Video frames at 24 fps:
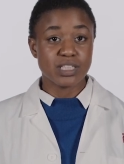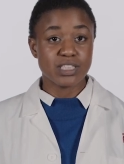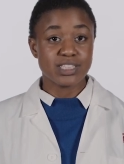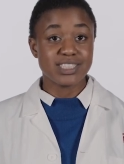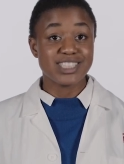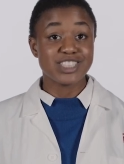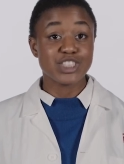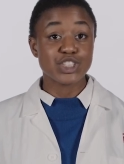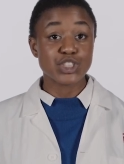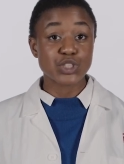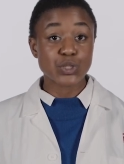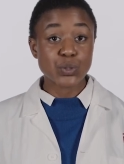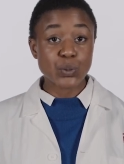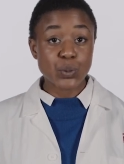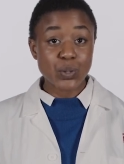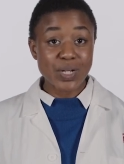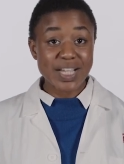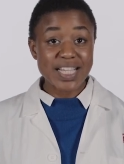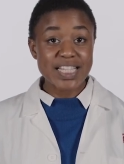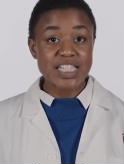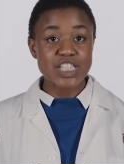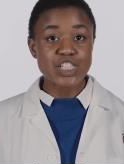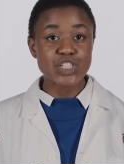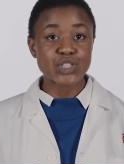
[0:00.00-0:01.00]
to
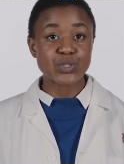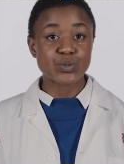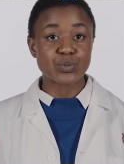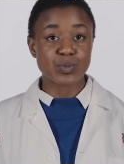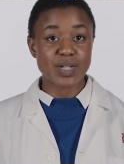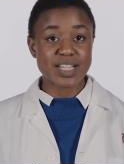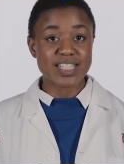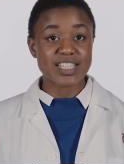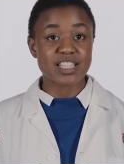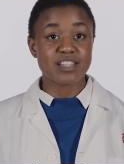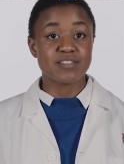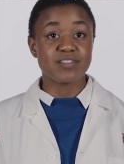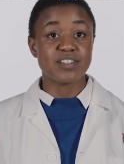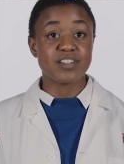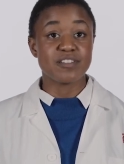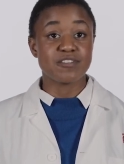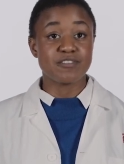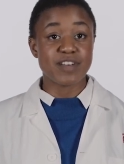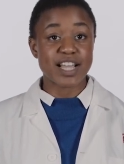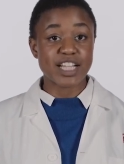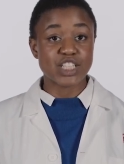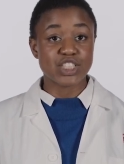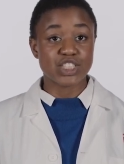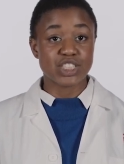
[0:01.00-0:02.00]
decrease your risk of
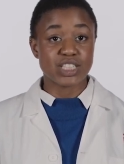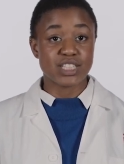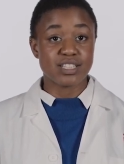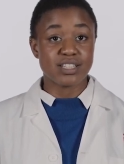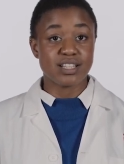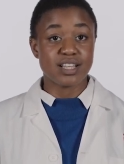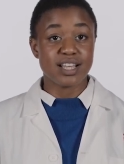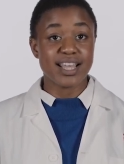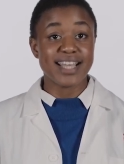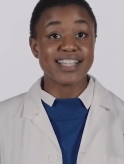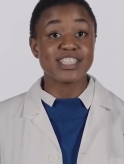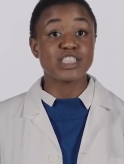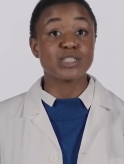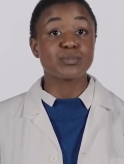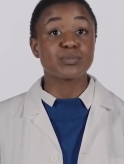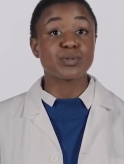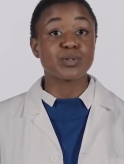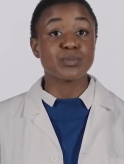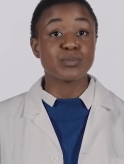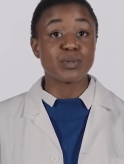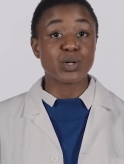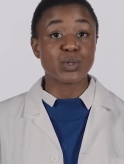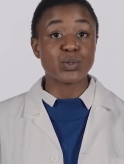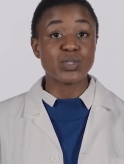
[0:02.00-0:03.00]
infection and to
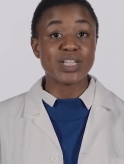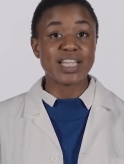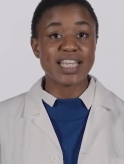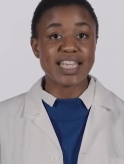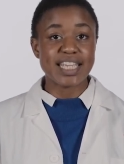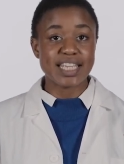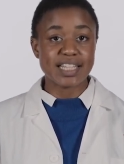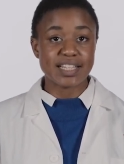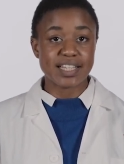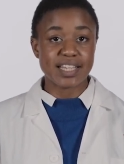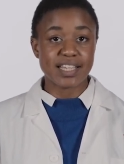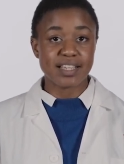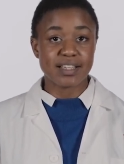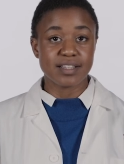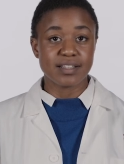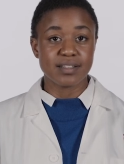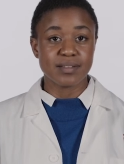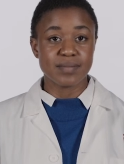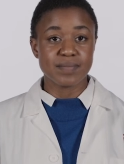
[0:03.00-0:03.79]
promote healing.